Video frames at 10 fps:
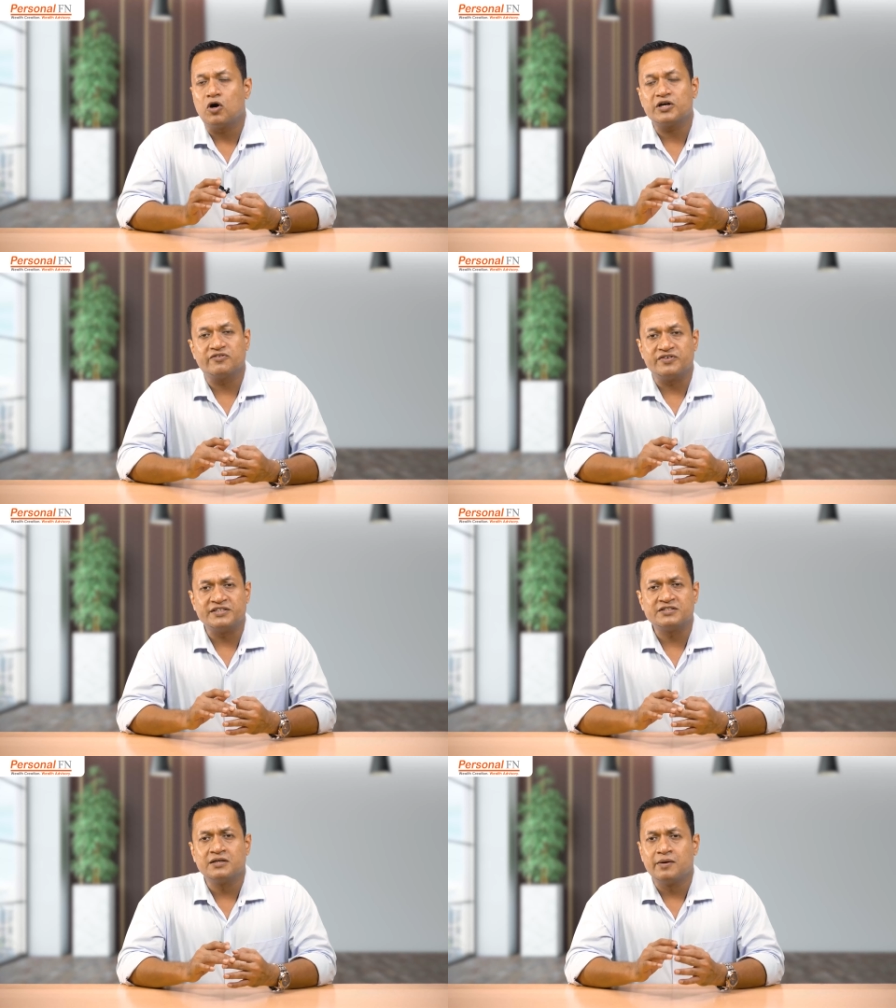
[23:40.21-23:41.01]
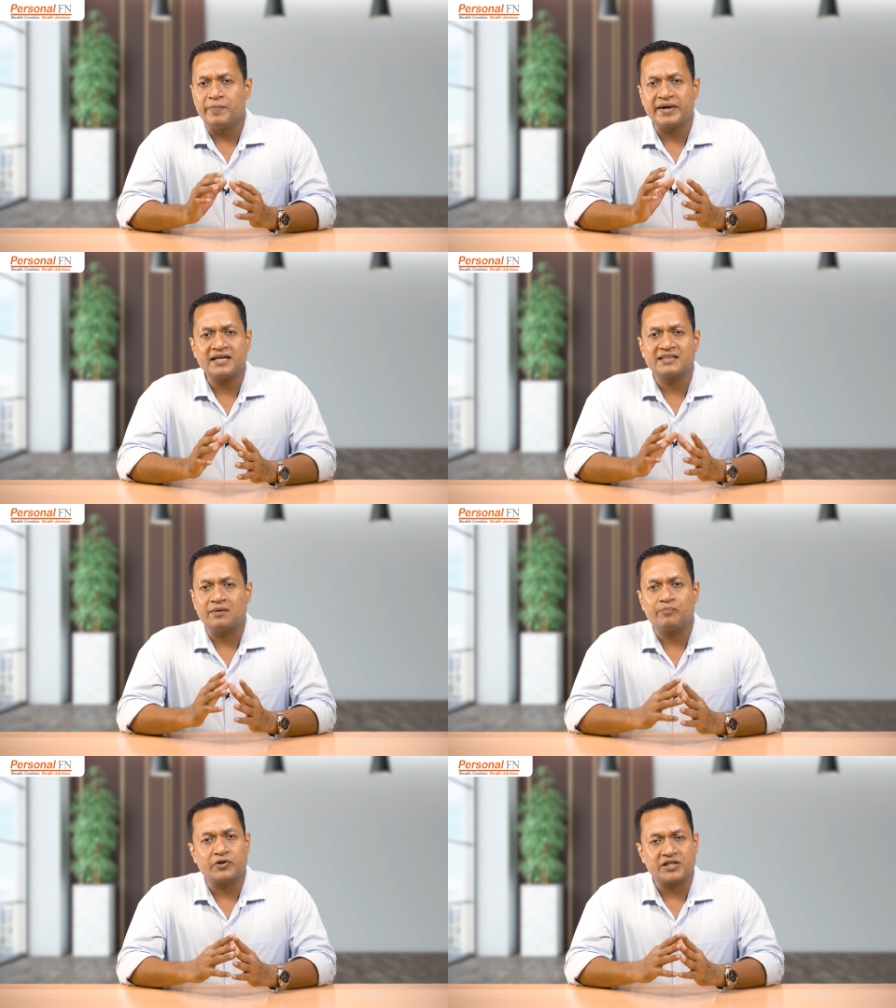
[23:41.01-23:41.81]
or dividends, making
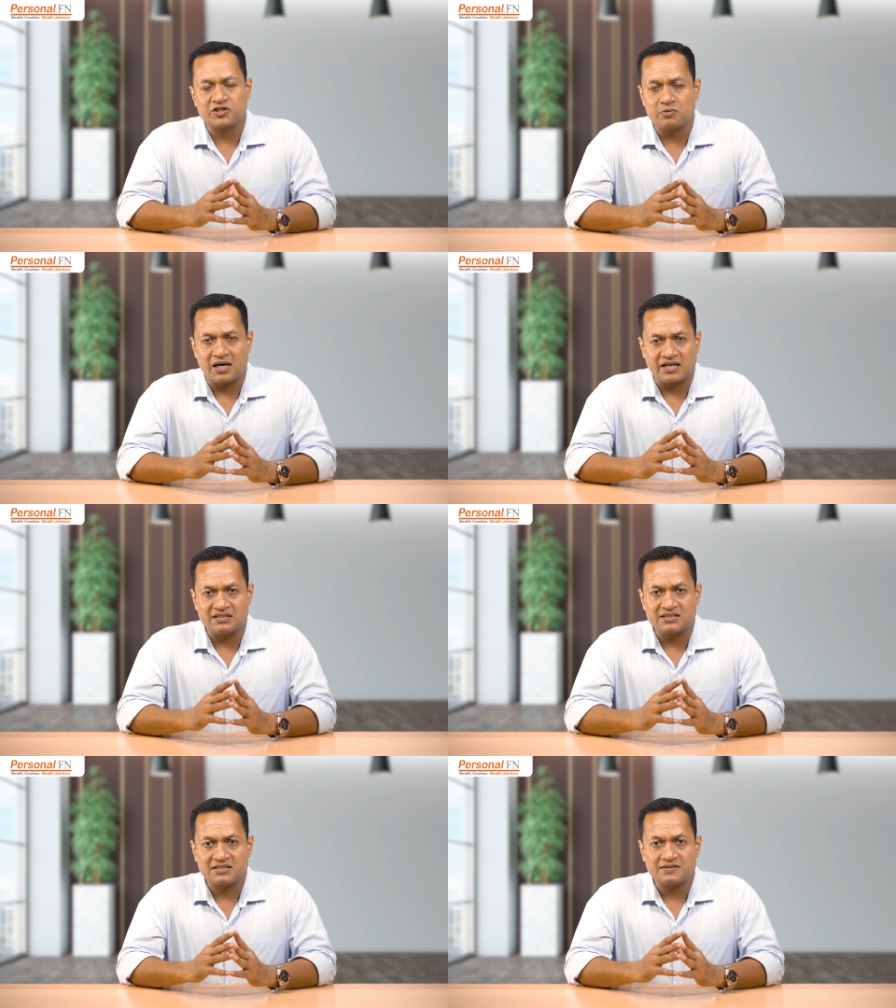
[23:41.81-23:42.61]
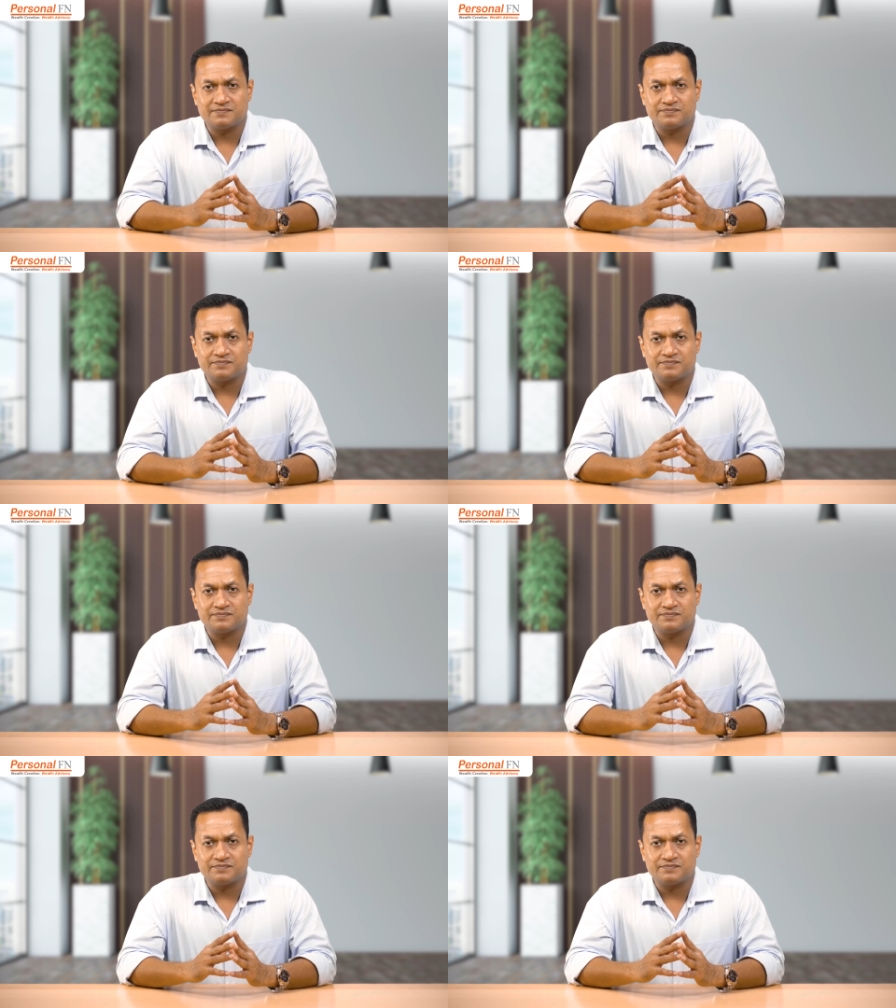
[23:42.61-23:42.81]
them potential bargains.